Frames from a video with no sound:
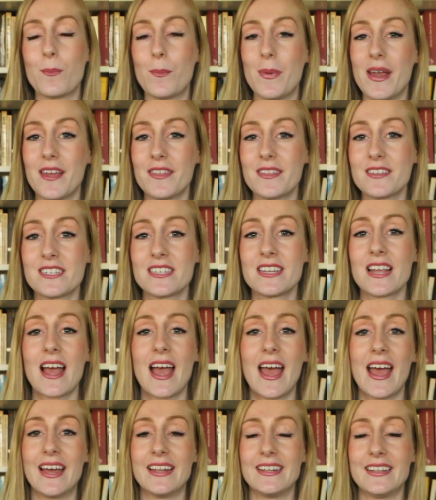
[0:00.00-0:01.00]
myths,
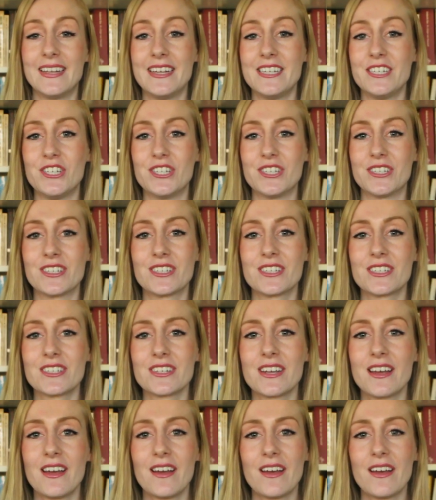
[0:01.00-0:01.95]
and legends.